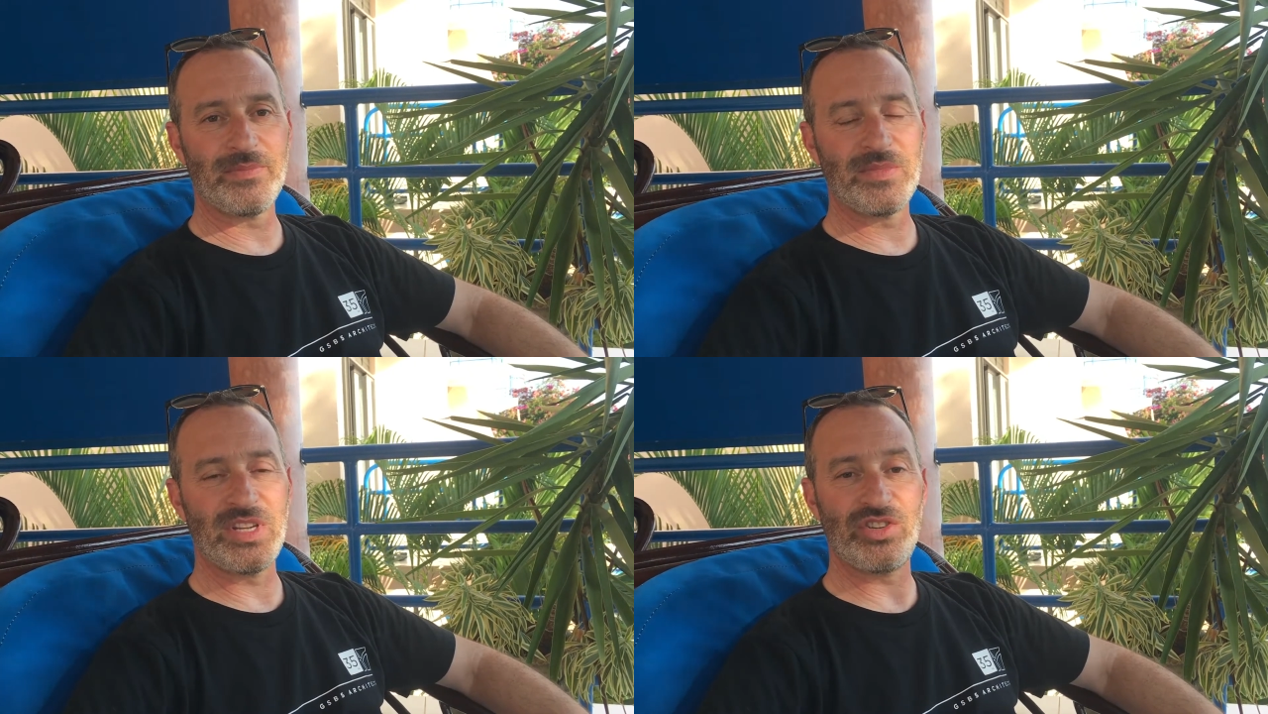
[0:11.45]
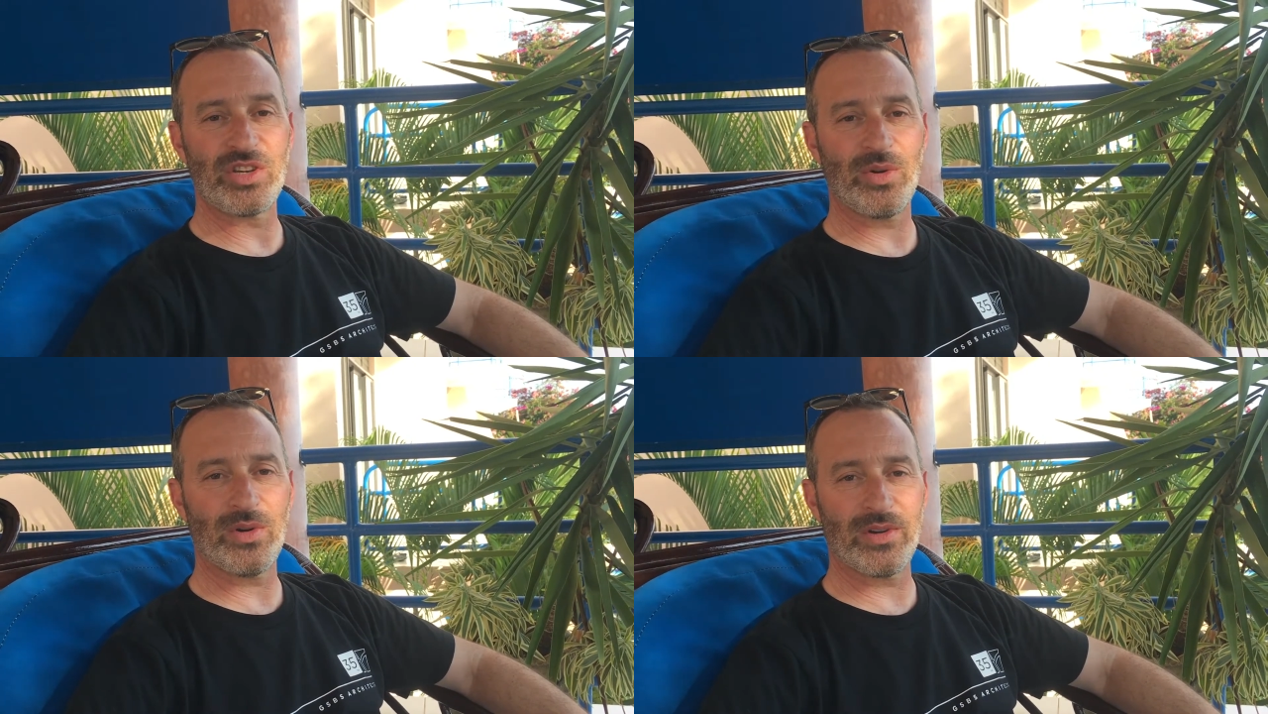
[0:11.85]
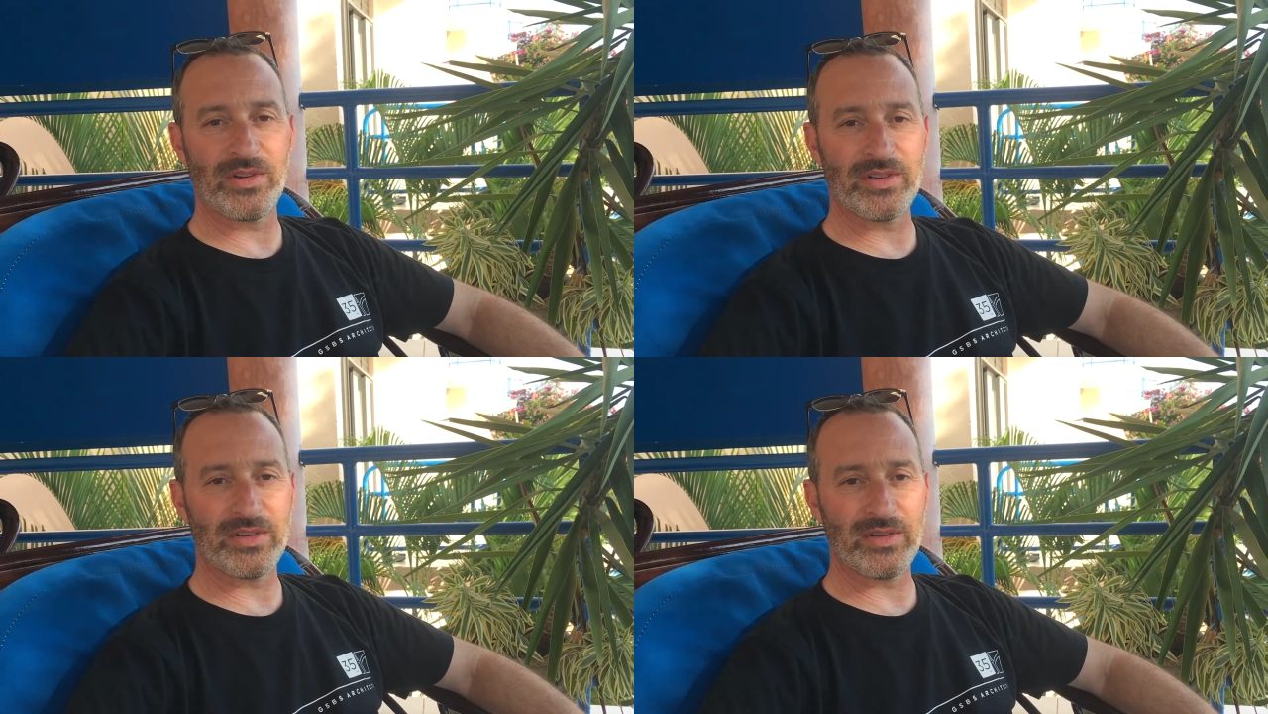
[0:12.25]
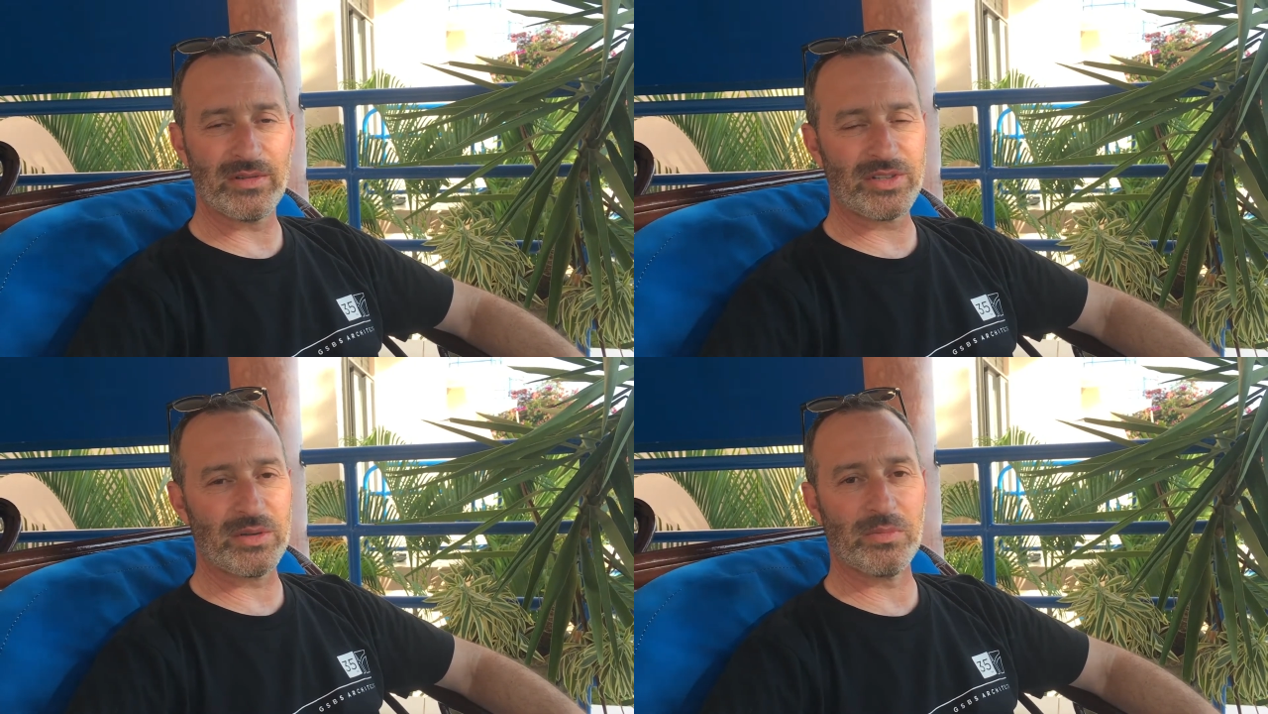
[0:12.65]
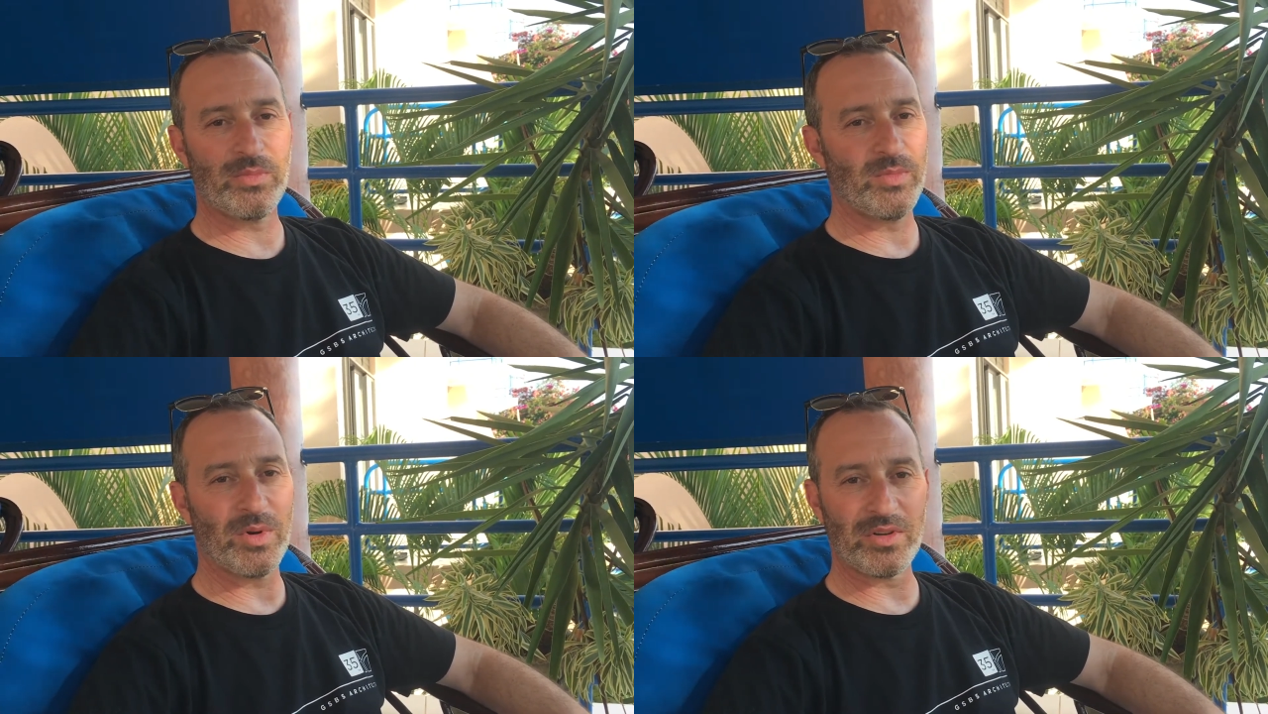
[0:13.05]
teaching horn to some
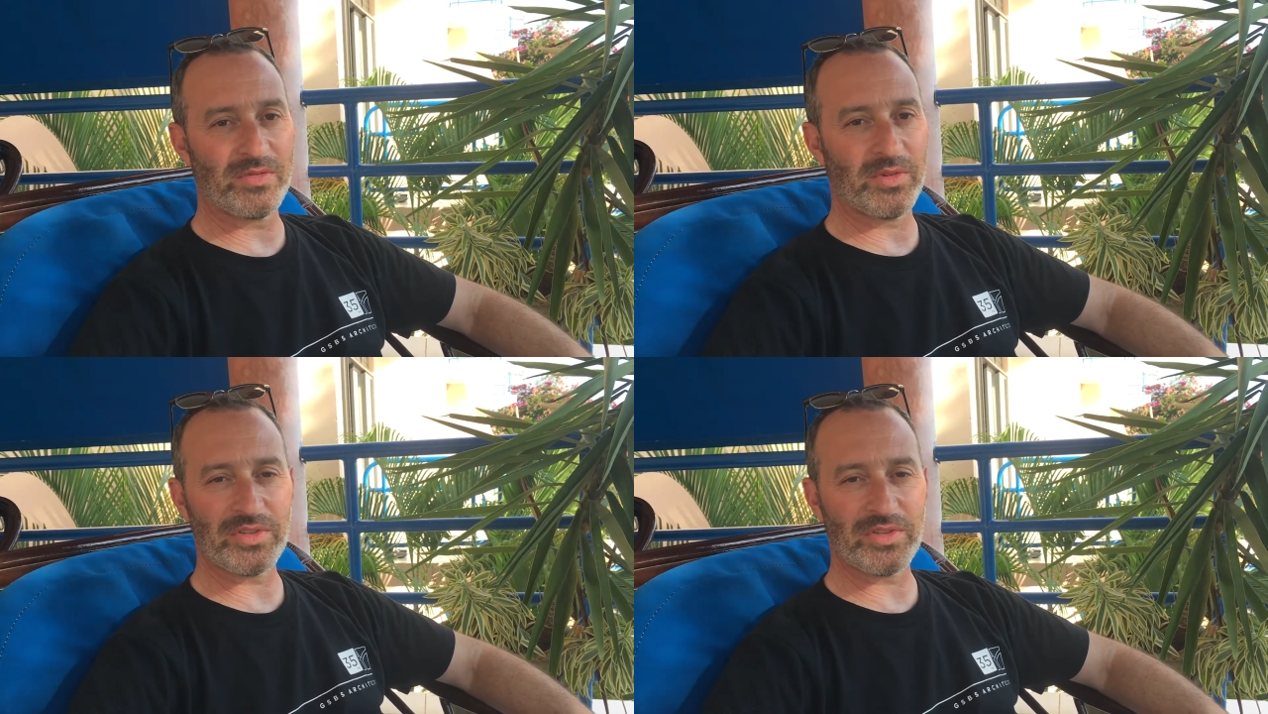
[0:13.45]
wonderful